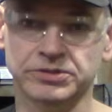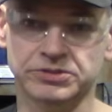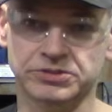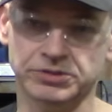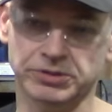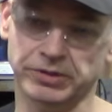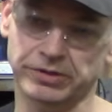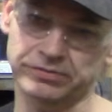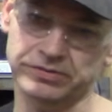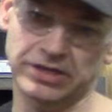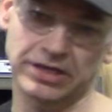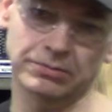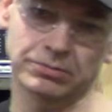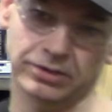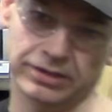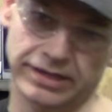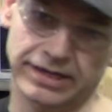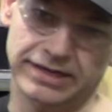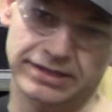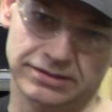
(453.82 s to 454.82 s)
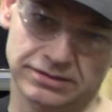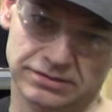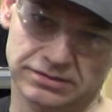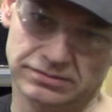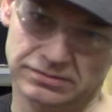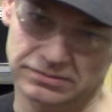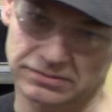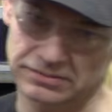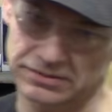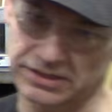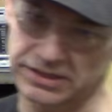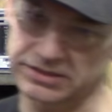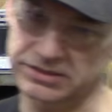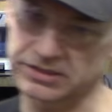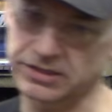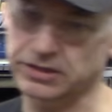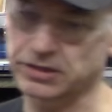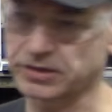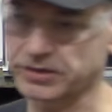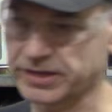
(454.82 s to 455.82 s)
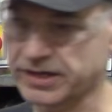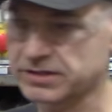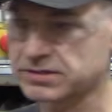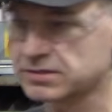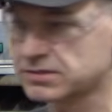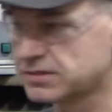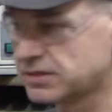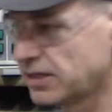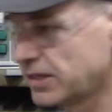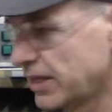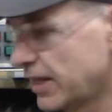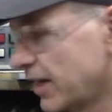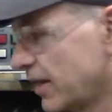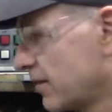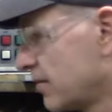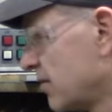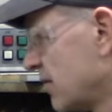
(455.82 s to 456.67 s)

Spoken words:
still have table locks. I said all that to say that.